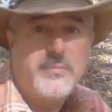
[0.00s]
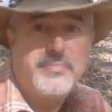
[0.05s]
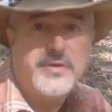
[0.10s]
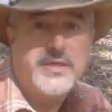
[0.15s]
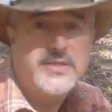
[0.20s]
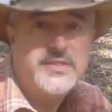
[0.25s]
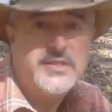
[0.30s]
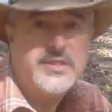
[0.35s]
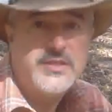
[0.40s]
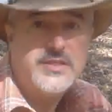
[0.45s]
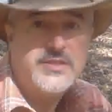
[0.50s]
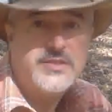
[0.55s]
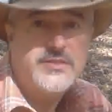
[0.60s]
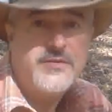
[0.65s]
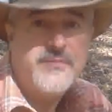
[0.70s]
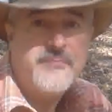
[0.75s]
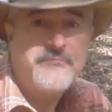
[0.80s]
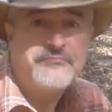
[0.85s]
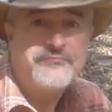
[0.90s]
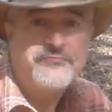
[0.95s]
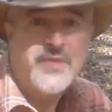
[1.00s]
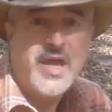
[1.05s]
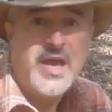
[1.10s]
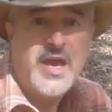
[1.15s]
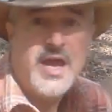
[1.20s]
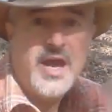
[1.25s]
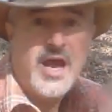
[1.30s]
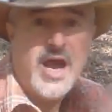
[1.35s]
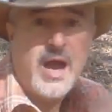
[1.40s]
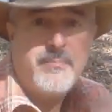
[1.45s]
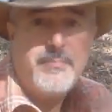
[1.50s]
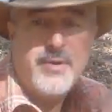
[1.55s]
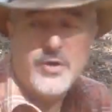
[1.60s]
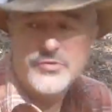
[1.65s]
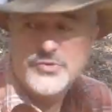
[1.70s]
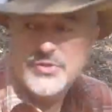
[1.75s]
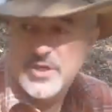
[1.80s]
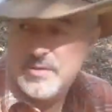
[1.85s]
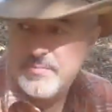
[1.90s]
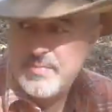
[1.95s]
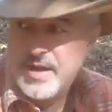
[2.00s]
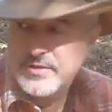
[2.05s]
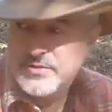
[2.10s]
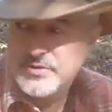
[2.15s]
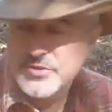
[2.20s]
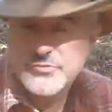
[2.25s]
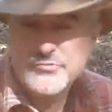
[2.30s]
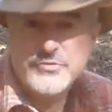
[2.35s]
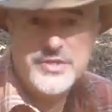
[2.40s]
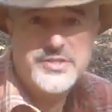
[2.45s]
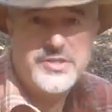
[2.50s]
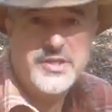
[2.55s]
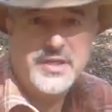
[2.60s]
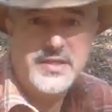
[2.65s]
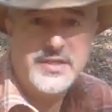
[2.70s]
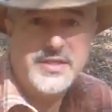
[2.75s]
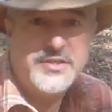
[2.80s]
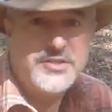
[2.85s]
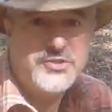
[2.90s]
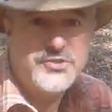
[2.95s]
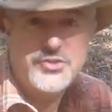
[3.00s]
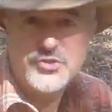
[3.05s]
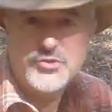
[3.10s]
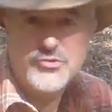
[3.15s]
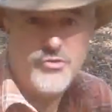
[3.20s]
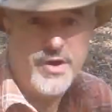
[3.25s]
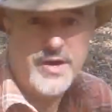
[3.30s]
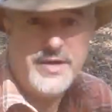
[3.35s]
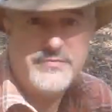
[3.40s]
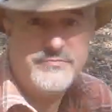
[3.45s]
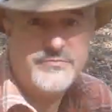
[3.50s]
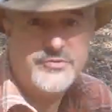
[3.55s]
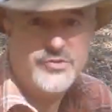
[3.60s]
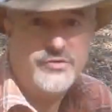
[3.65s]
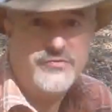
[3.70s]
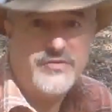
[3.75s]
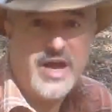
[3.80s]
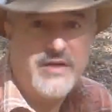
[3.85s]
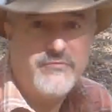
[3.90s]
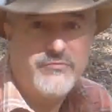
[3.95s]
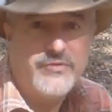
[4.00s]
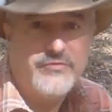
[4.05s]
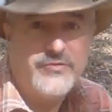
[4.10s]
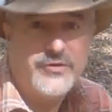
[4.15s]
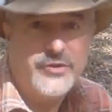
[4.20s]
pumpkin seeds. I posted about this recently, that this is great survival